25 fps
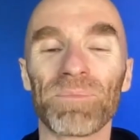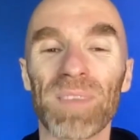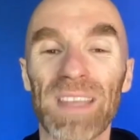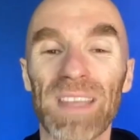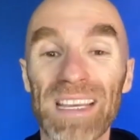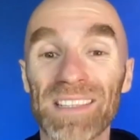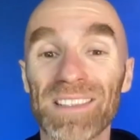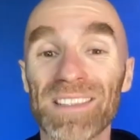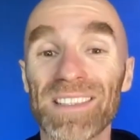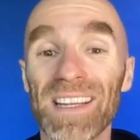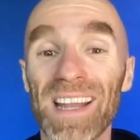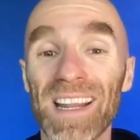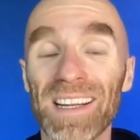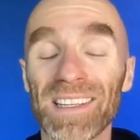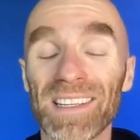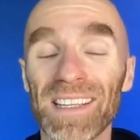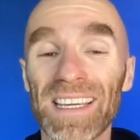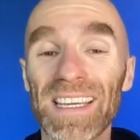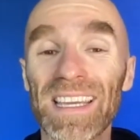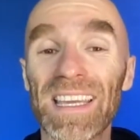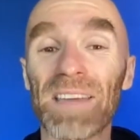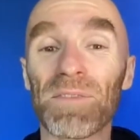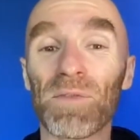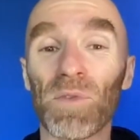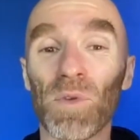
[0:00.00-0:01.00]

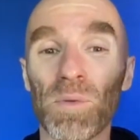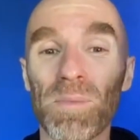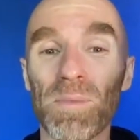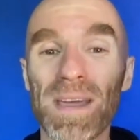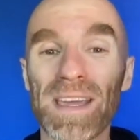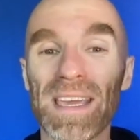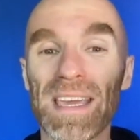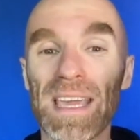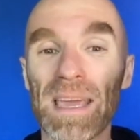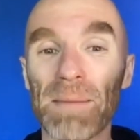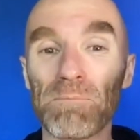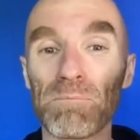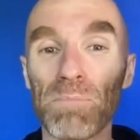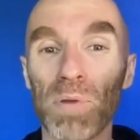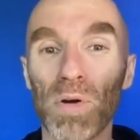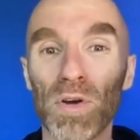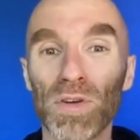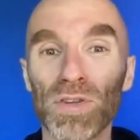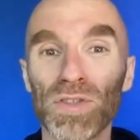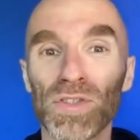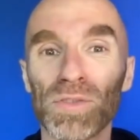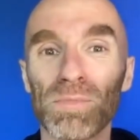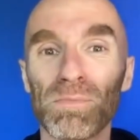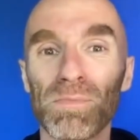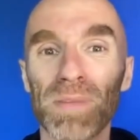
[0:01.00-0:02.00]
Incidentally, if you're making a
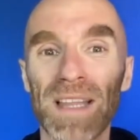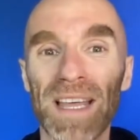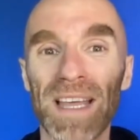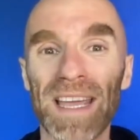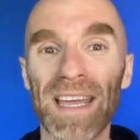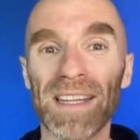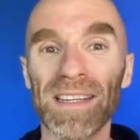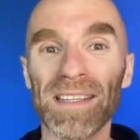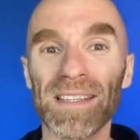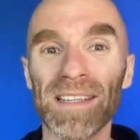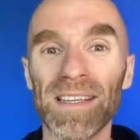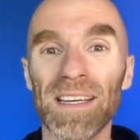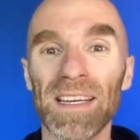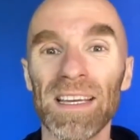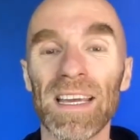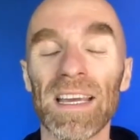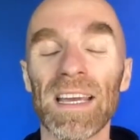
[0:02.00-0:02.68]
push plan,